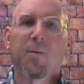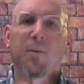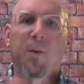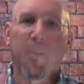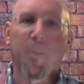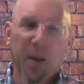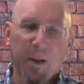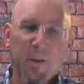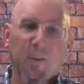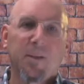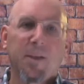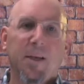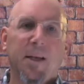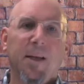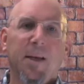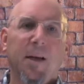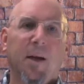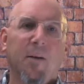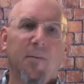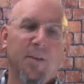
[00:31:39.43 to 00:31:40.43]
the
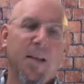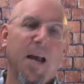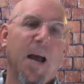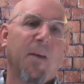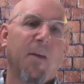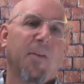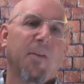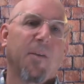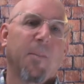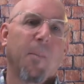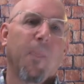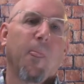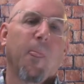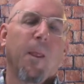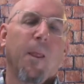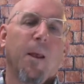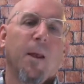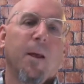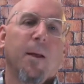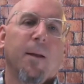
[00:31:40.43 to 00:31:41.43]
penalty of death.
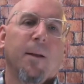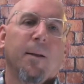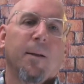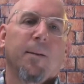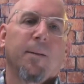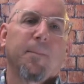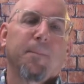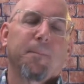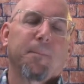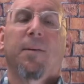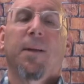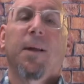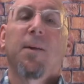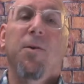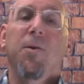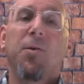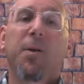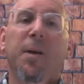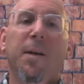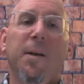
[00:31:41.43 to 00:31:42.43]
Now
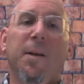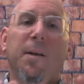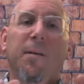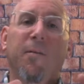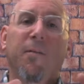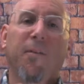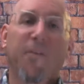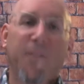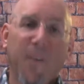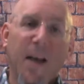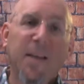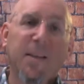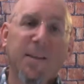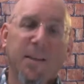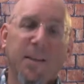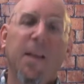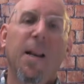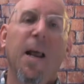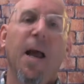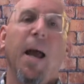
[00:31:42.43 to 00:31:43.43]
you can confess
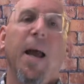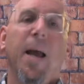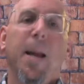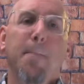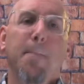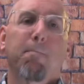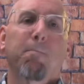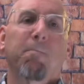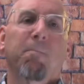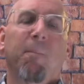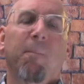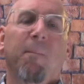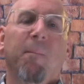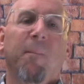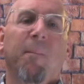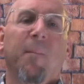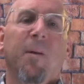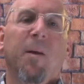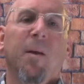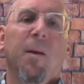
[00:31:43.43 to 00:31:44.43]
today,
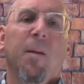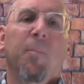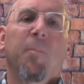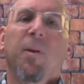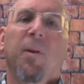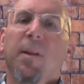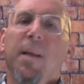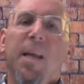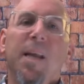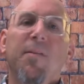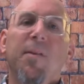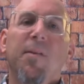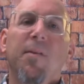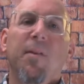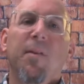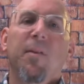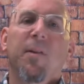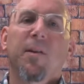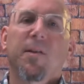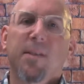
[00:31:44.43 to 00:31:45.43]

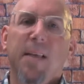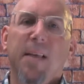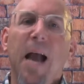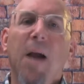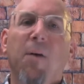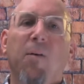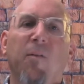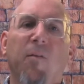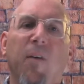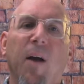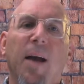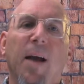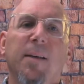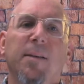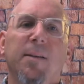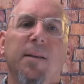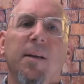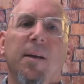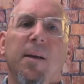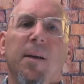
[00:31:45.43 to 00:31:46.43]
believing the
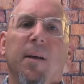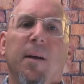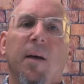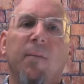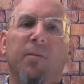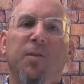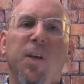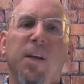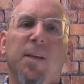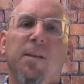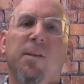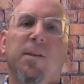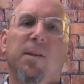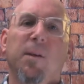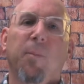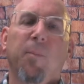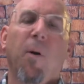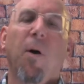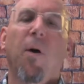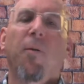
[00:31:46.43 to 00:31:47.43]
sacrifice of Jesus
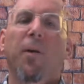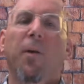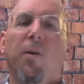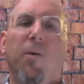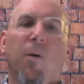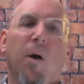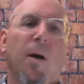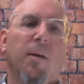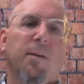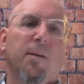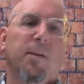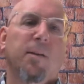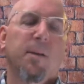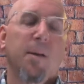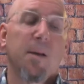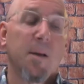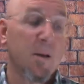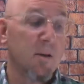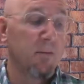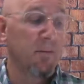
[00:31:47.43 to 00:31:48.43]
upon the cross,
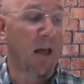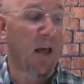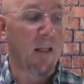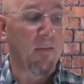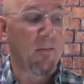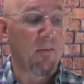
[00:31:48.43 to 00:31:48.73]
that